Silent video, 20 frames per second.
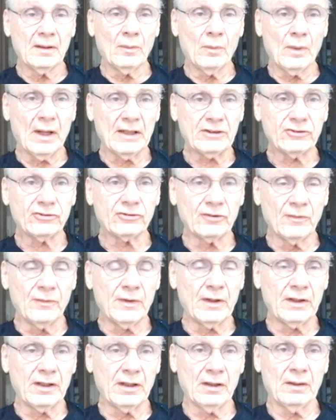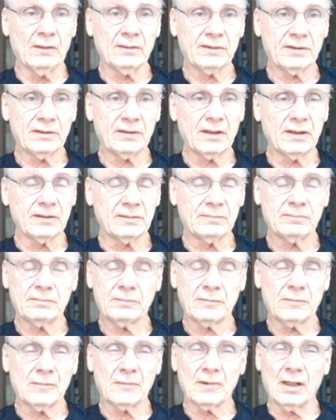Watch the videos. There's
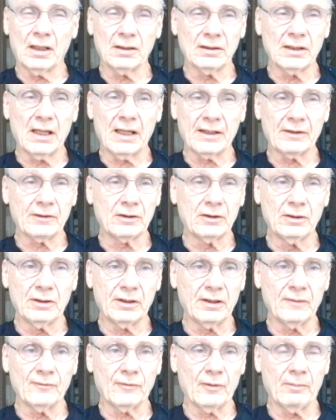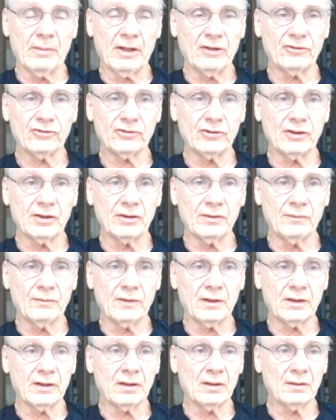a lot of good information in the
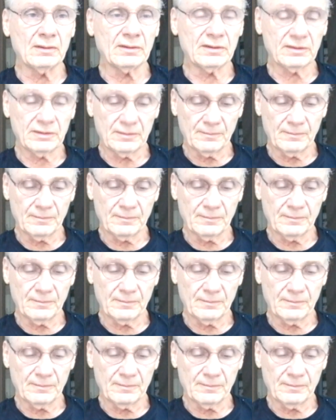videos.